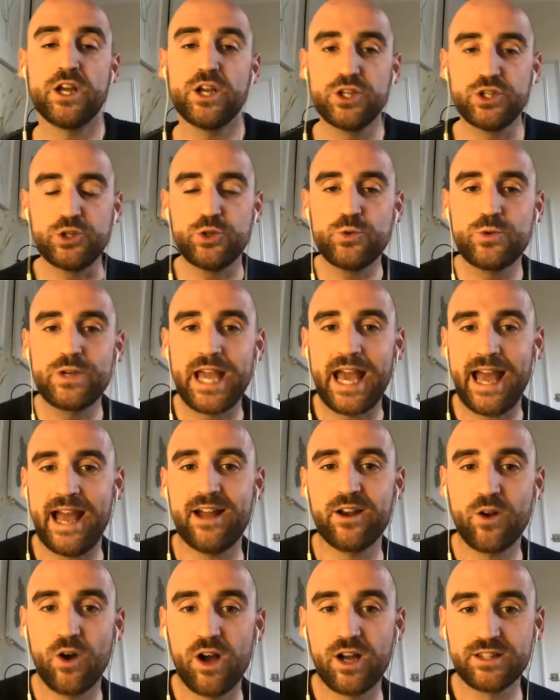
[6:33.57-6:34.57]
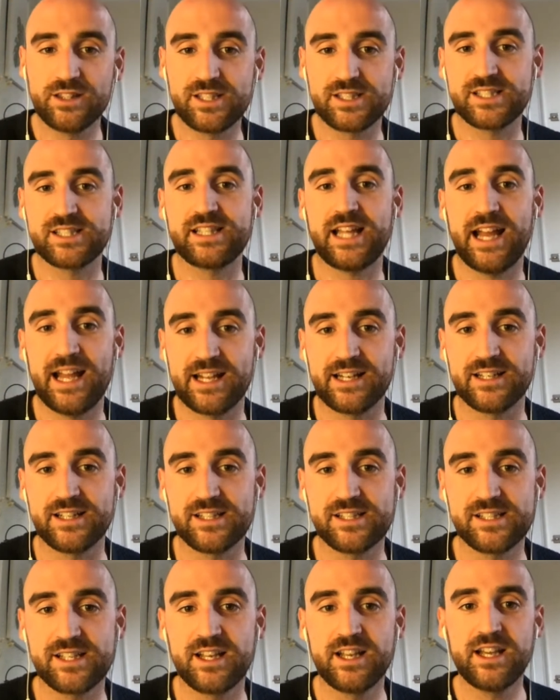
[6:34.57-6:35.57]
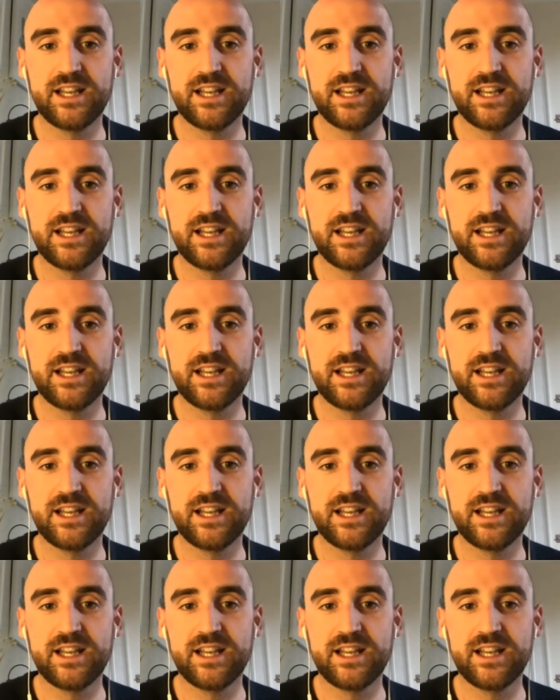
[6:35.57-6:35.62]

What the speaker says: You cannot understand